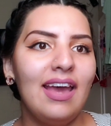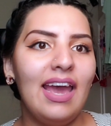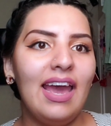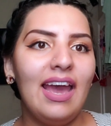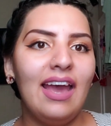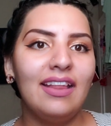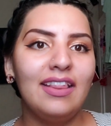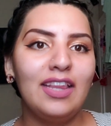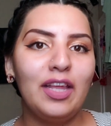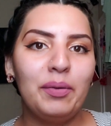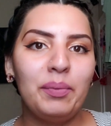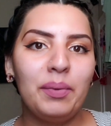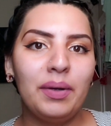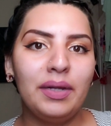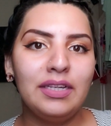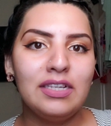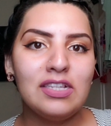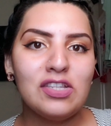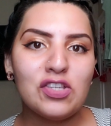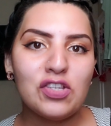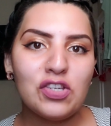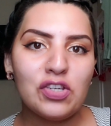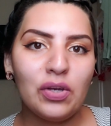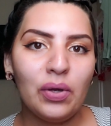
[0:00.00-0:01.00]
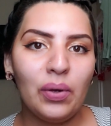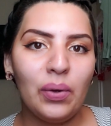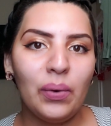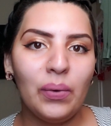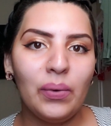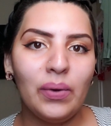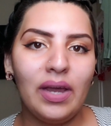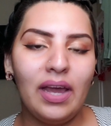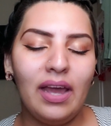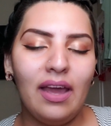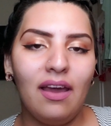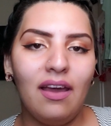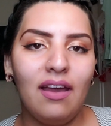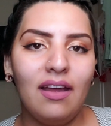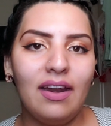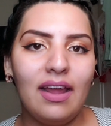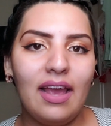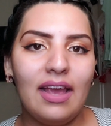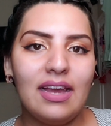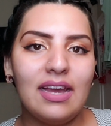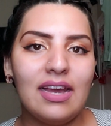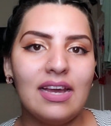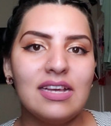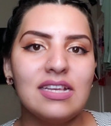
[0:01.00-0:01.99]
And they wanted to know. And
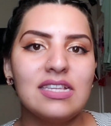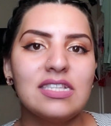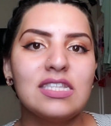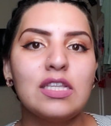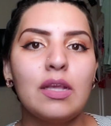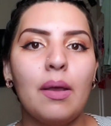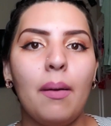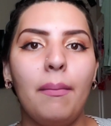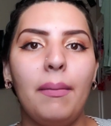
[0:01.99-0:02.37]
I guess